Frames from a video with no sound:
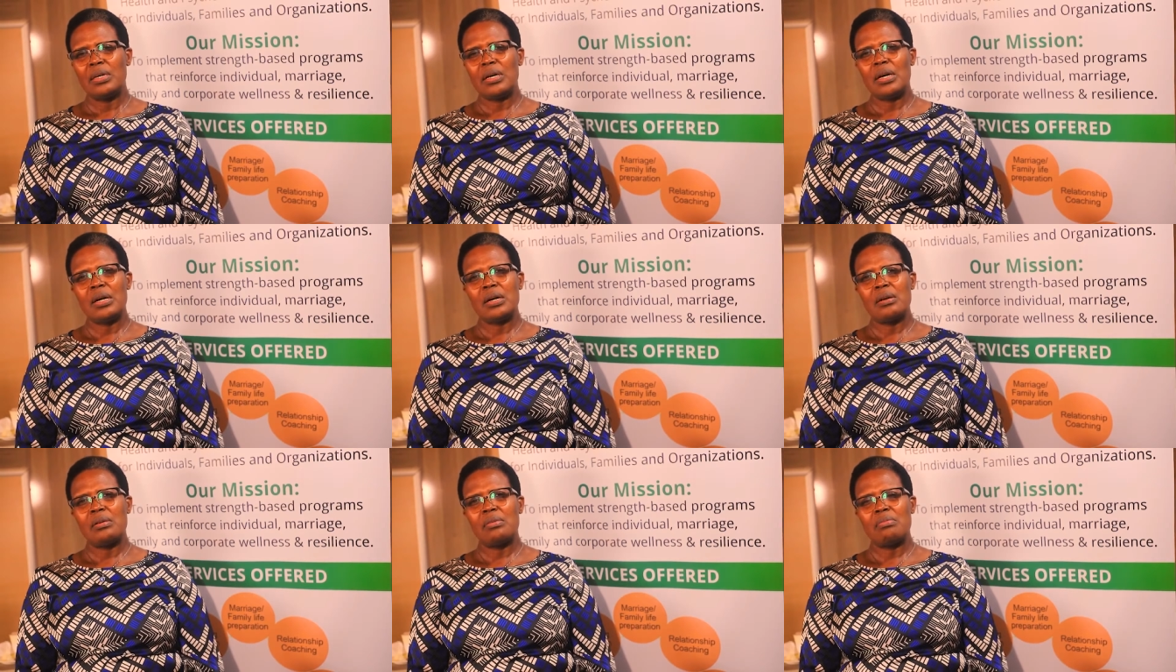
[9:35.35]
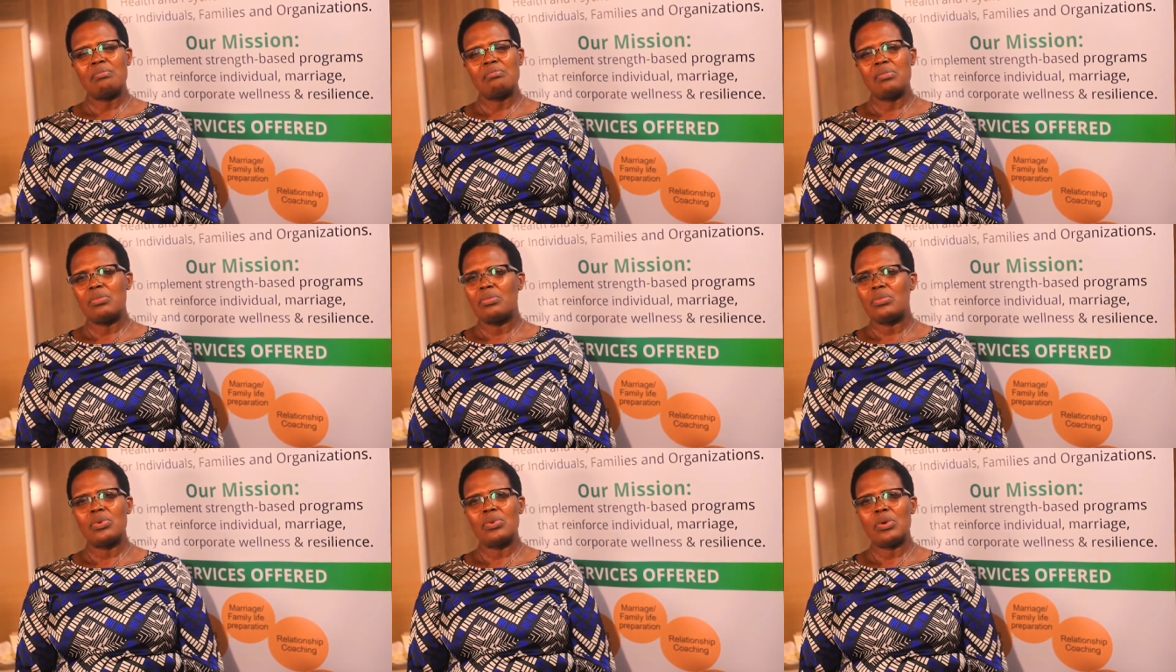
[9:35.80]
are
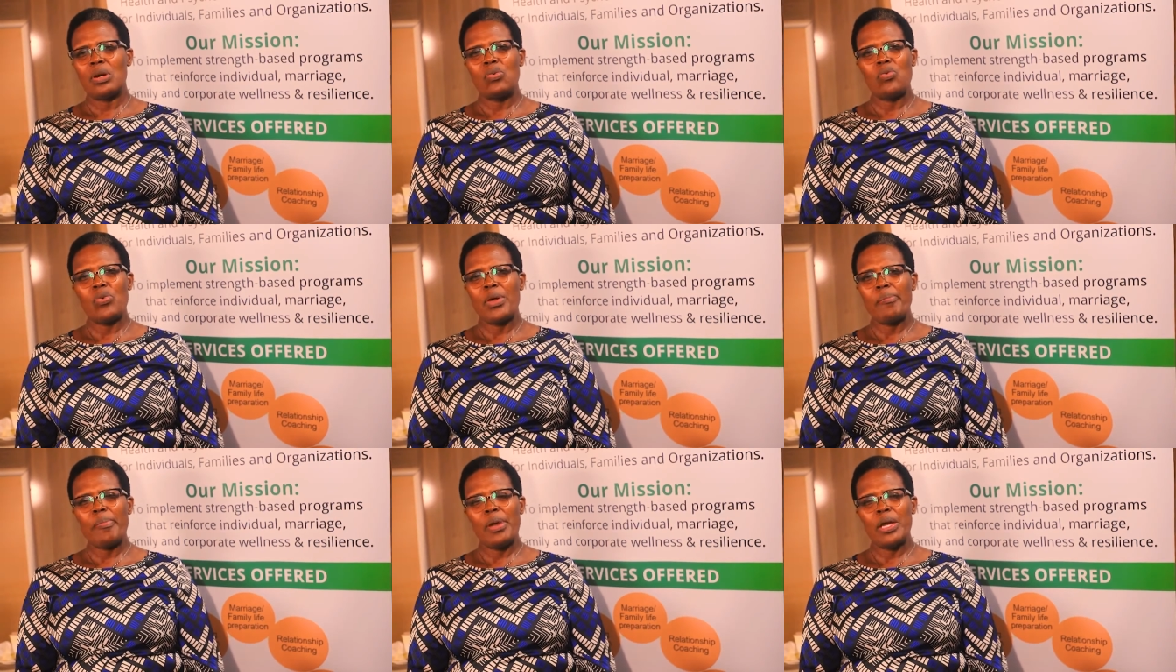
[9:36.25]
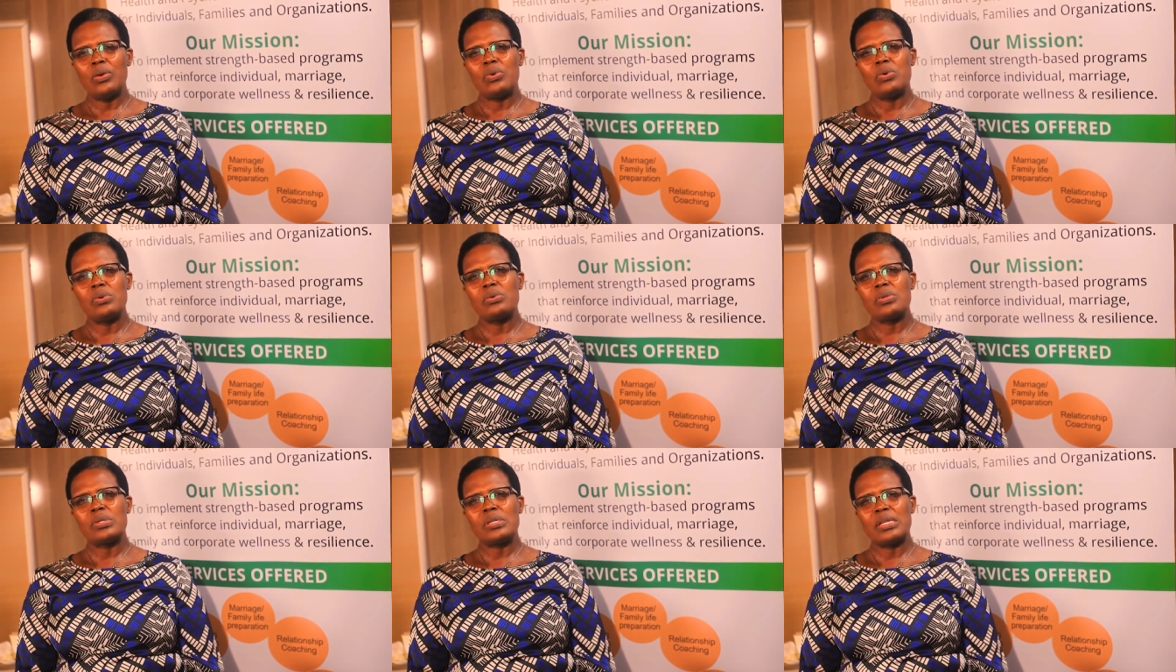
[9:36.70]
women
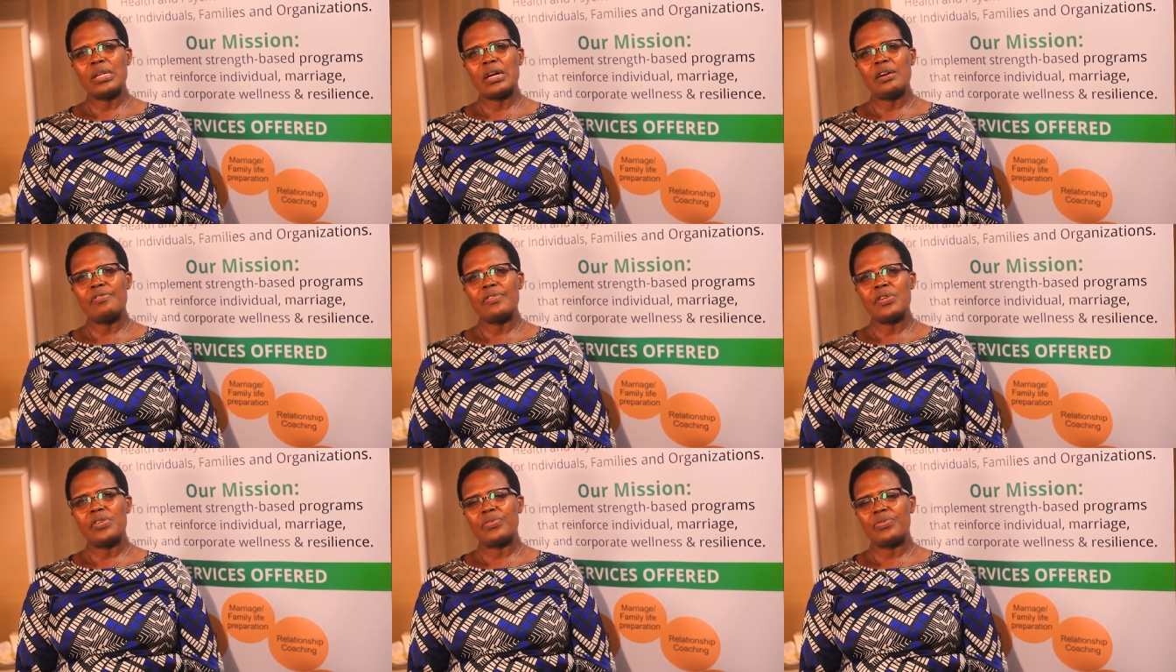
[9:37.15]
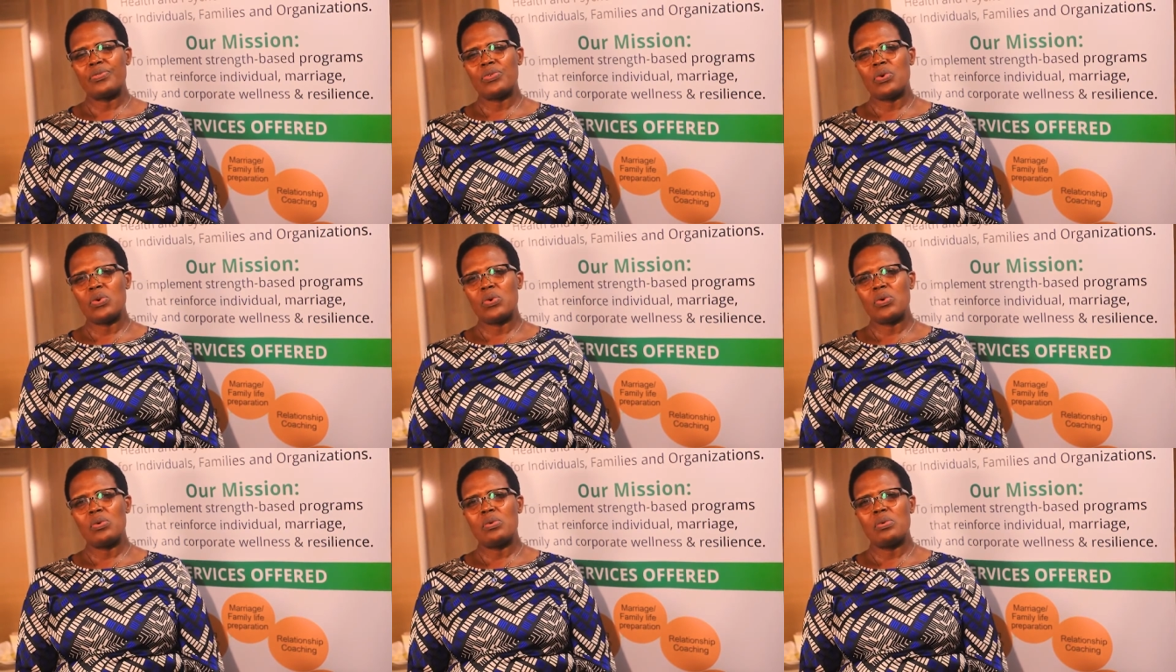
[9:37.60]
whose love is
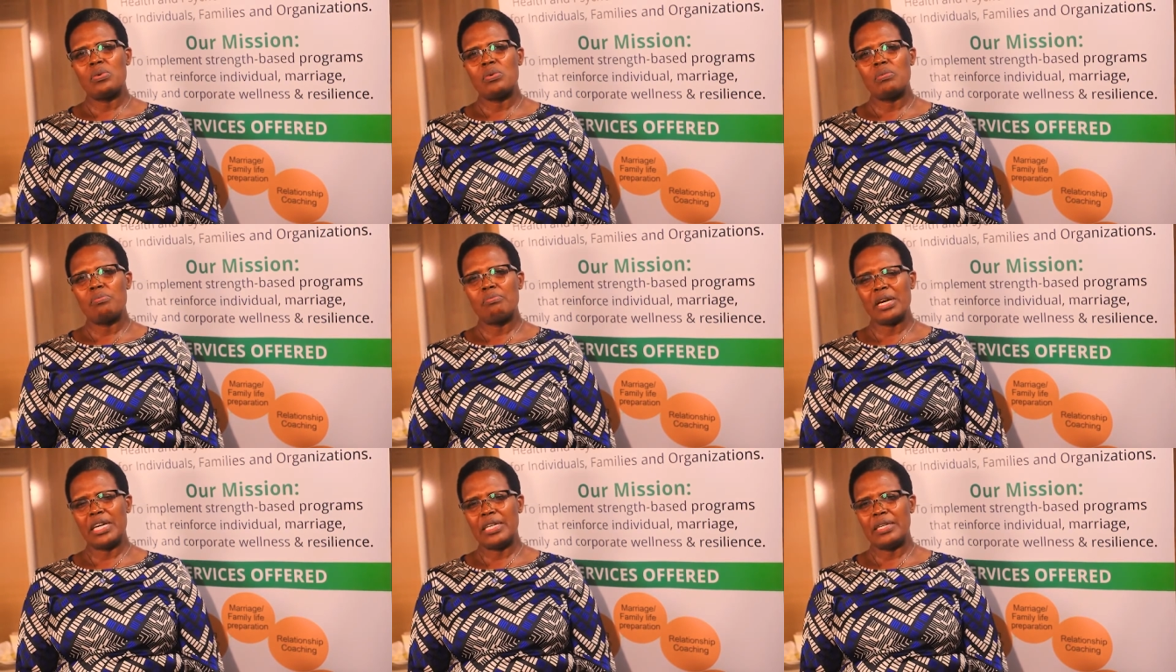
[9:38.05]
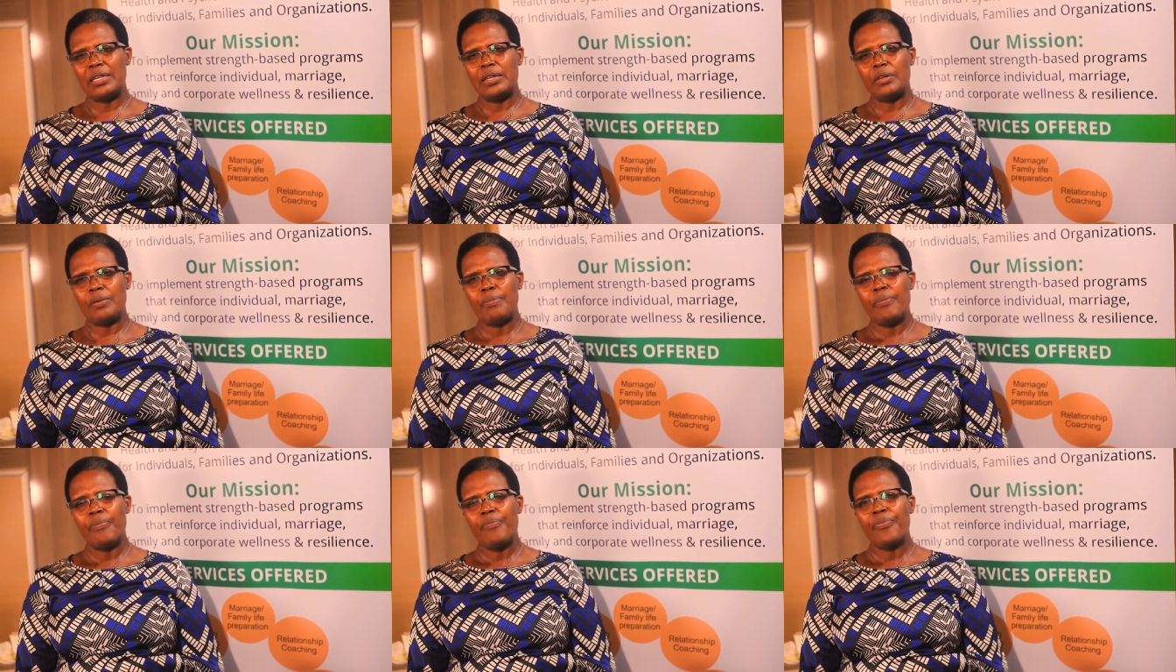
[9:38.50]
for money.